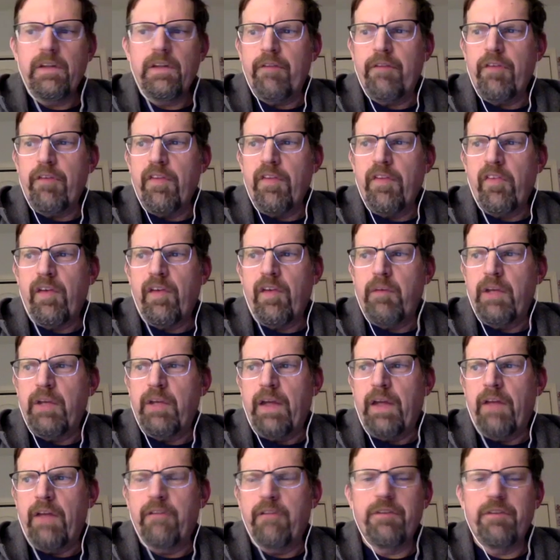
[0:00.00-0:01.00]
everything's coming
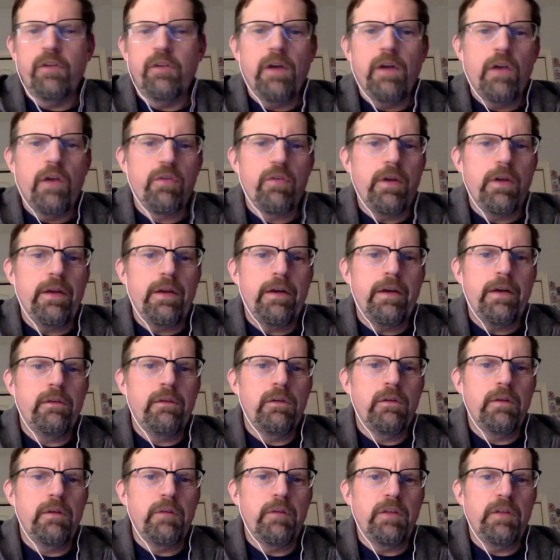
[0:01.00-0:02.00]
together for you guys right now?
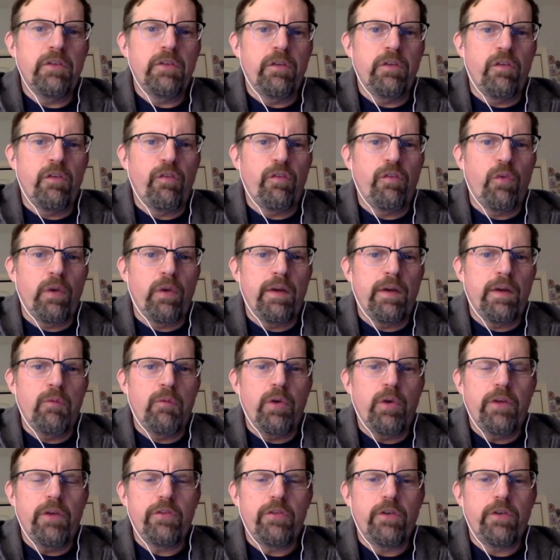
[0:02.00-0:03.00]
I mean, during this 4-game
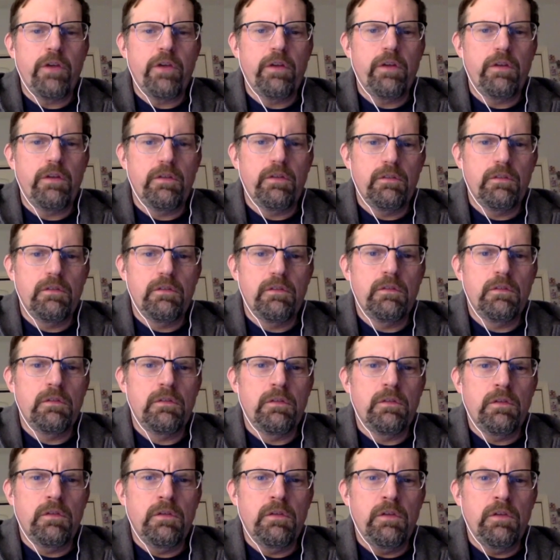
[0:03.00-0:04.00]
winning streak,
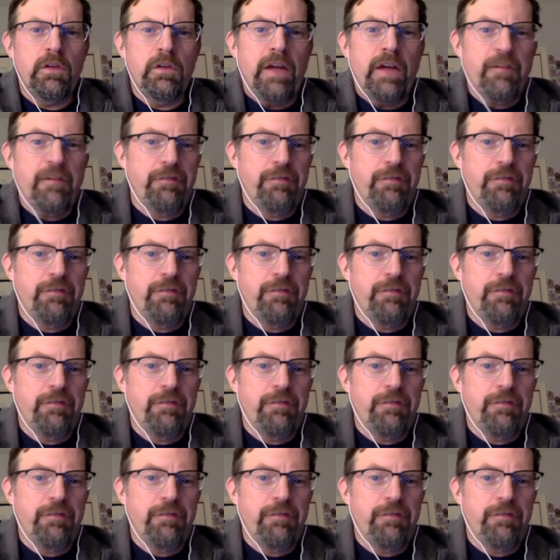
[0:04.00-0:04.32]
you kind